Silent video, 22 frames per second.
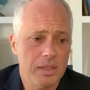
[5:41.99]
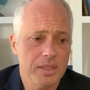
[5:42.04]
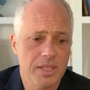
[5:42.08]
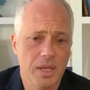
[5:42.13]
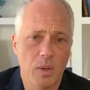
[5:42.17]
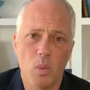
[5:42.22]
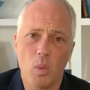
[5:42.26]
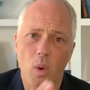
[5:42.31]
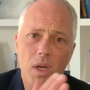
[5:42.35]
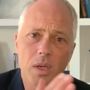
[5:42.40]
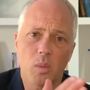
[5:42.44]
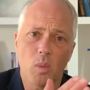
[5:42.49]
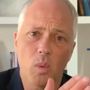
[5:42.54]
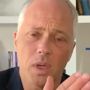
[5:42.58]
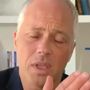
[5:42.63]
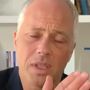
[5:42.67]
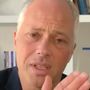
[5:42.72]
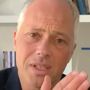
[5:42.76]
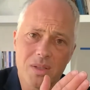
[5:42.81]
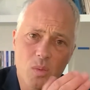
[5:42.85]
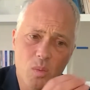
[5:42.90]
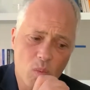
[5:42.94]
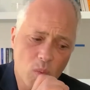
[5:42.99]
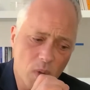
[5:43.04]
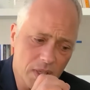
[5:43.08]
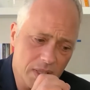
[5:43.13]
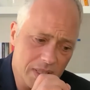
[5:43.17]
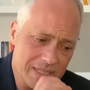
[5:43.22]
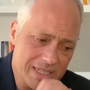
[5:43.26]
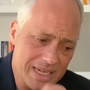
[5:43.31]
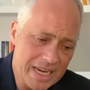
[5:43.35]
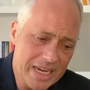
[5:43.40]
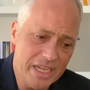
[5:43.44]
say what, what, does, what
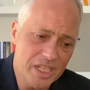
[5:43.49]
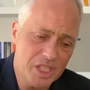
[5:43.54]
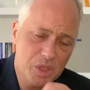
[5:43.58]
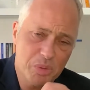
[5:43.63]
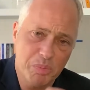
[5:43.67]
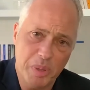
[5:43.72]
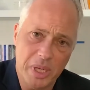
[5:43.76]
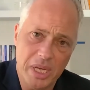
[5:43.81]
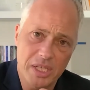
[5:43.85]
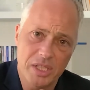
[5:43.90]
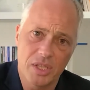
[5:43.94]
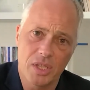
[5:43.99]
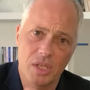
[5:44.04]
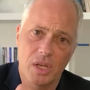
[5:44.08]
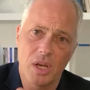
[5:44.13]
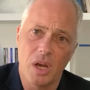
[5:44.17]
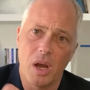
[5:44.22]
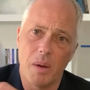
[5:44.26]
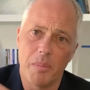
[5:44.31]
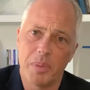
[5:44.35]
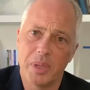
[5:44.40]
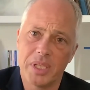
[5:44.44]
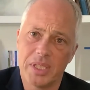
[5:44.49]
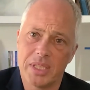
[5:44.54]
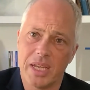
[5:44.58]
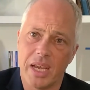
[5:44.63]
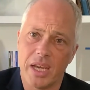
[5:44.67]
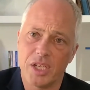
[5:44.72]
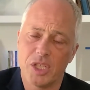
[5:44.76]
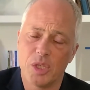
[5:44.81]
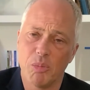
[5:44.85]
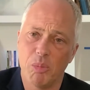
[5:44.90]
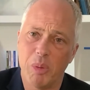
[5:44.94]
does each piece of the
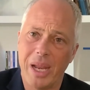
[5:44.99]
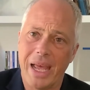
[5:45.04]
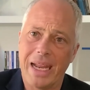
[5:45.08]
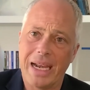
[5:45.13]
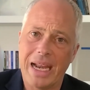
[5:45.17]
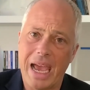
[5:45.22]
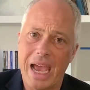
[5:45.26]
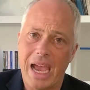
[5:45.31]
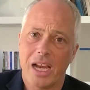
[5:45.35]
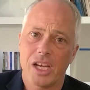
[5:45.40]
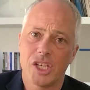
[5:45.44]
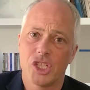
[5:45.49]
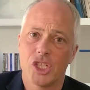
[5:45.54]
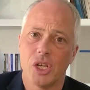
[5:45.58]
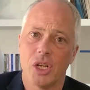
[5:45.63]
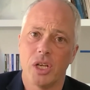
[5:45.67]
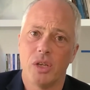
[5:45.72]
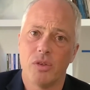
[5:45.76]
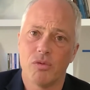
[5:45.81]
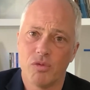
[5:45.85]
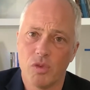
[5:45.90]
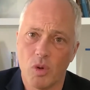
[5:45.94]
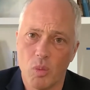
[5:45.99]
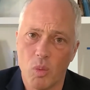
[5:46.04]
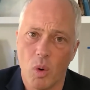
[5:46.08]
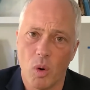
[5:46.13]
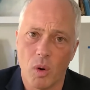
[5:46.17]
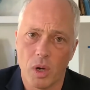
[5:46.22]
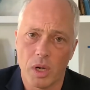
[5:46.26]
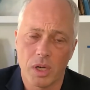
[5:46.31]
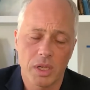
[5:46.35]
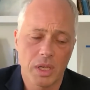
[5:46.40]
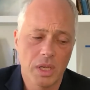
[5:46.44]
compensation plan actually
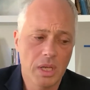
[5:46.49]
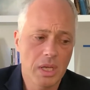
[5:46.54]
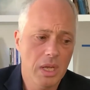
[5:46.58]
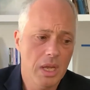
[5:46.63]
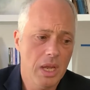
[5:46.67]
reward?